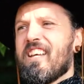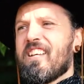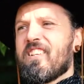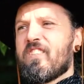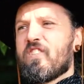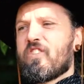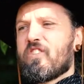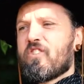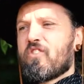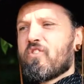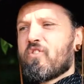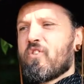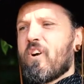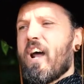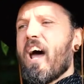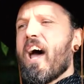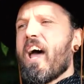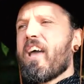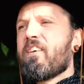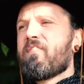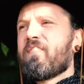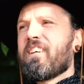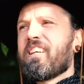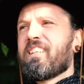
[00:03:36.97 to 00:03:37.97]

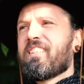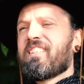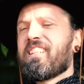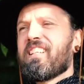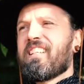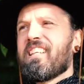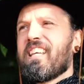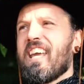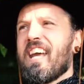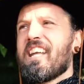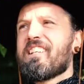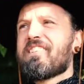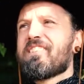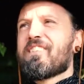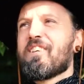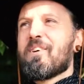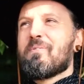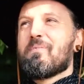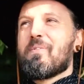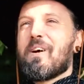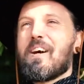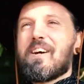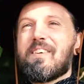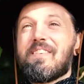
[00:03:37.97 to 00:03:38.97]
striving to get
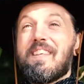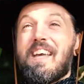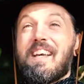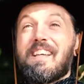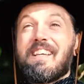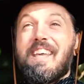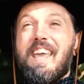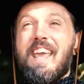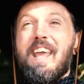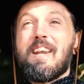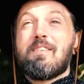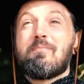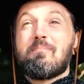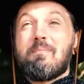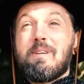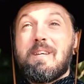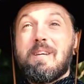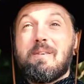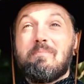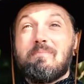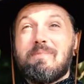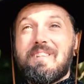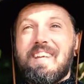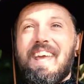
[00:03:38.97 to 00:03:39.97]
somewhere that can't
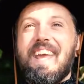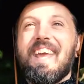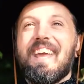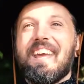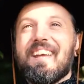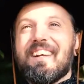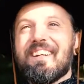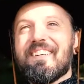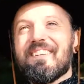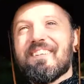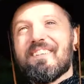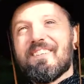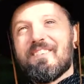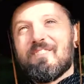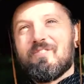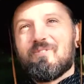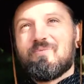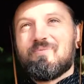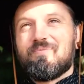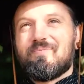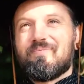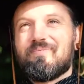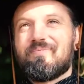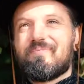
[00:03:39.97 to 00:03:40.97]
be obtained.
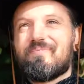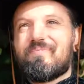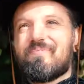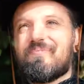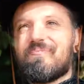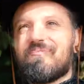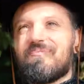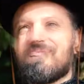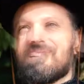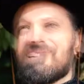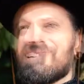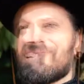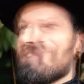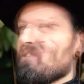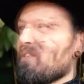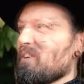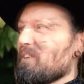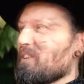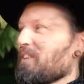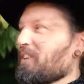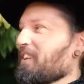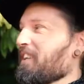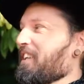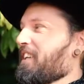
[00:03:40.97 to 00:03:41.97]
Well,
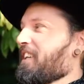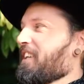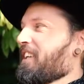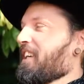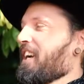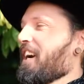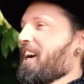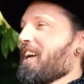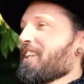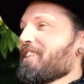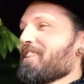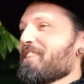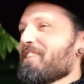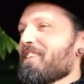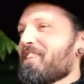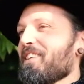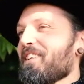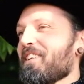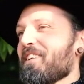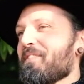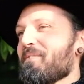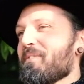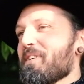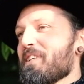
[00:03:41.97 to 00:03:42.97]
you're going to
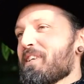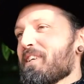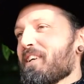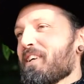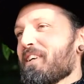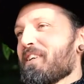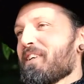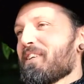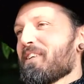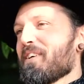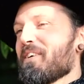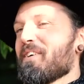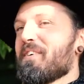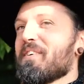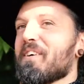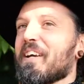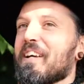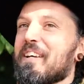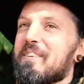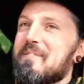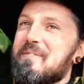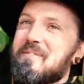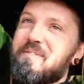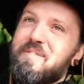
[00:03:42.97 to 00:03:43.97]
constantly be
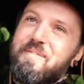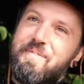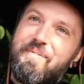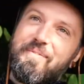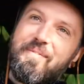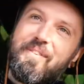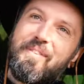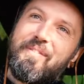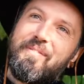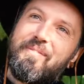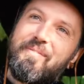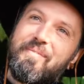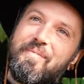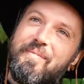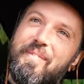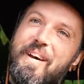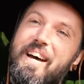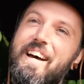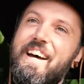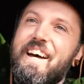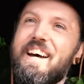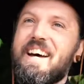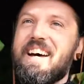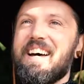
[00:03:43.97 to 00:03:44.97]
going
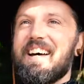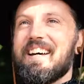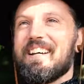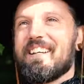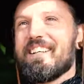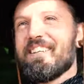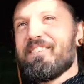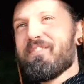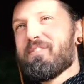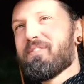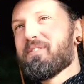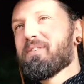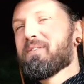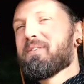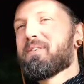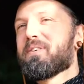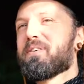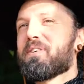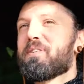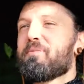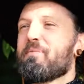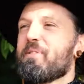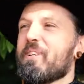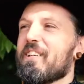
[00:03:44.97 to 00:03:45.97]
back and
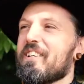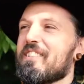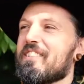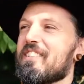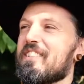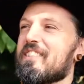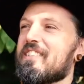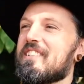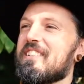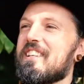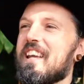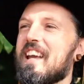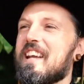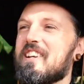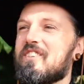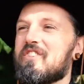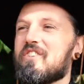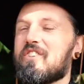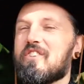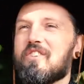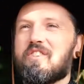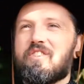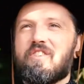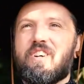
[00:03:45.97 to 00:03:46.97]
forth because it's
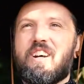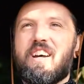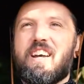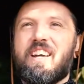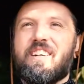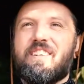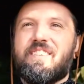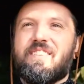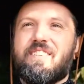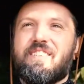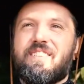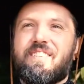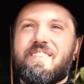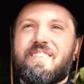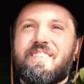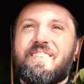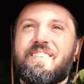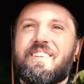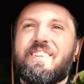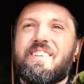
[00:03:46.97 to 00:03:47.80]
nature trying to...